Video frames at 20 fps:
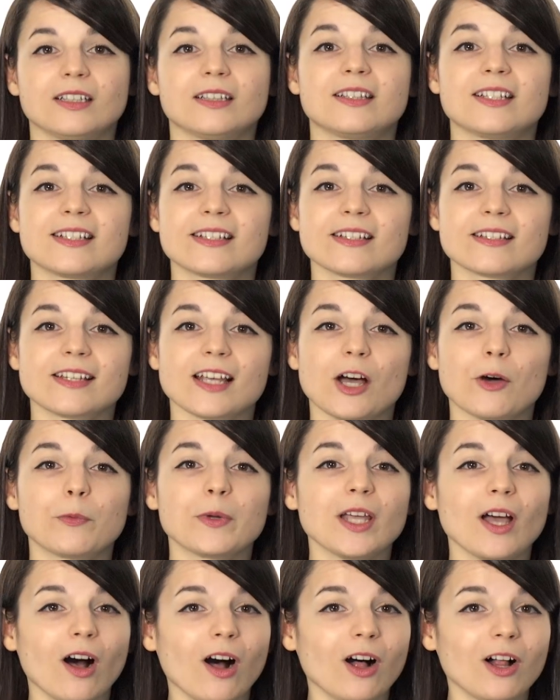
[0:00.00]
This is how
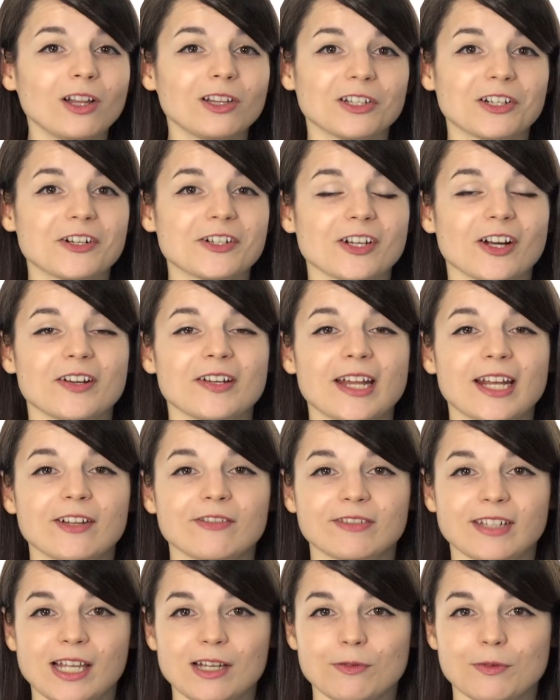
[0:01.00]
we all learned our
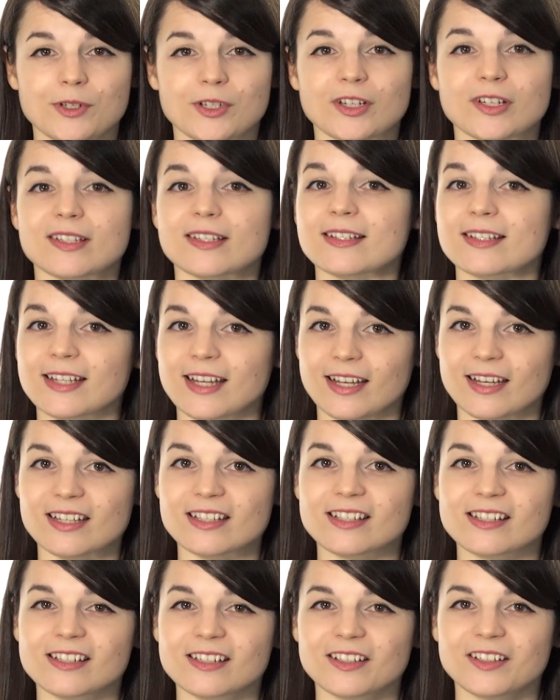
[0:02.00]
native languages as
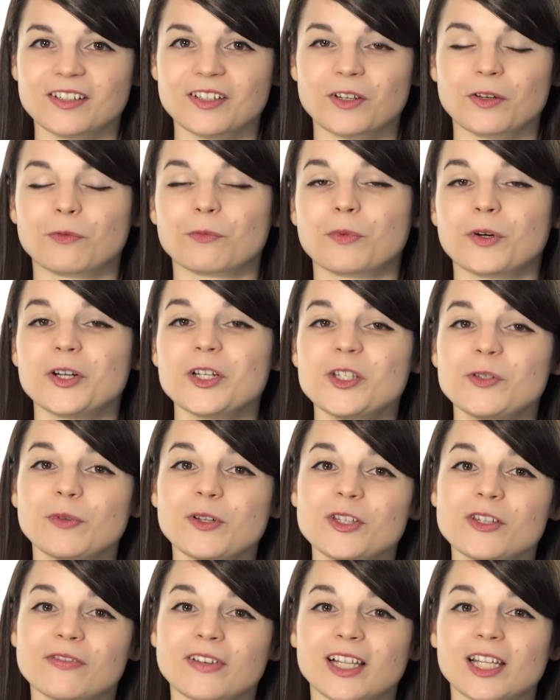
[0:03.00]
kids. Words
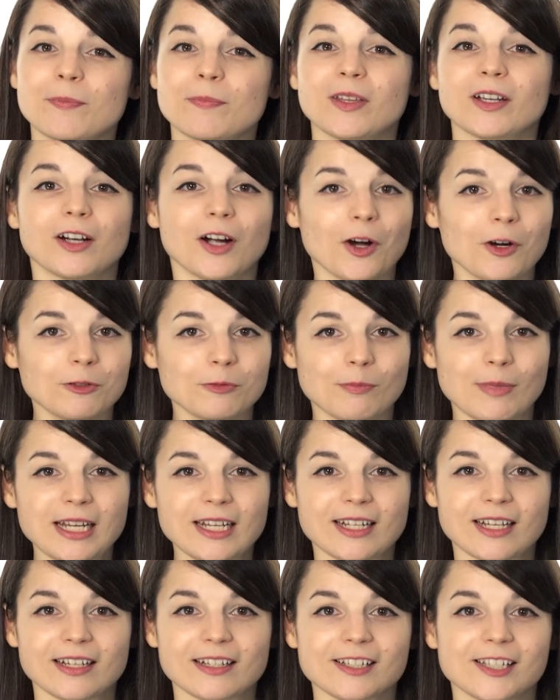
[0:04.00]
will develop their own
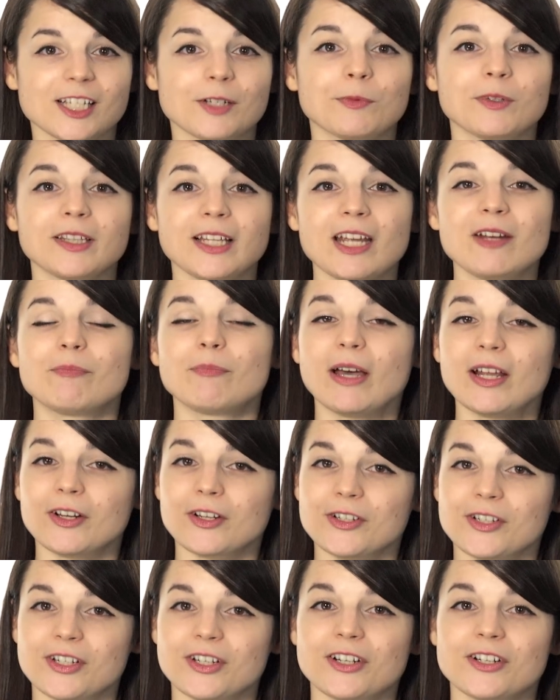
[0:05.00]
meanings that relate
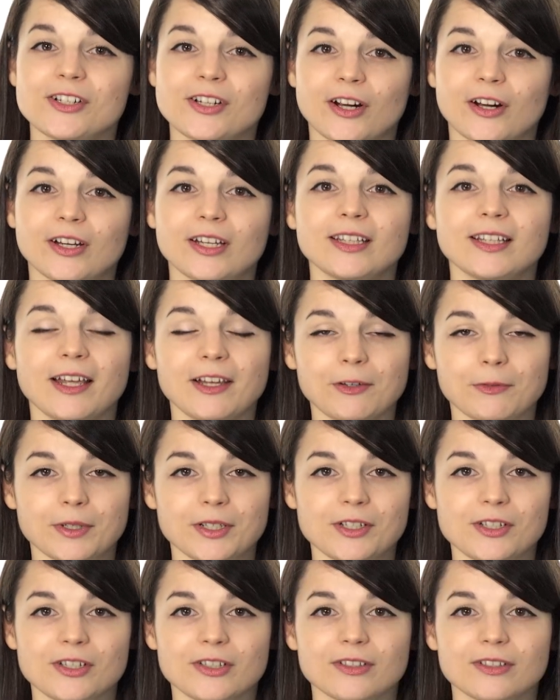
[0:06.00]
better to your target
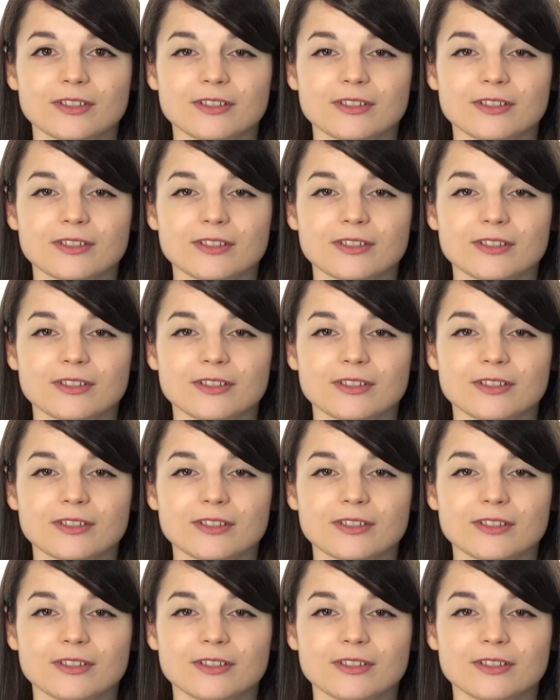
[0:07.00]
language,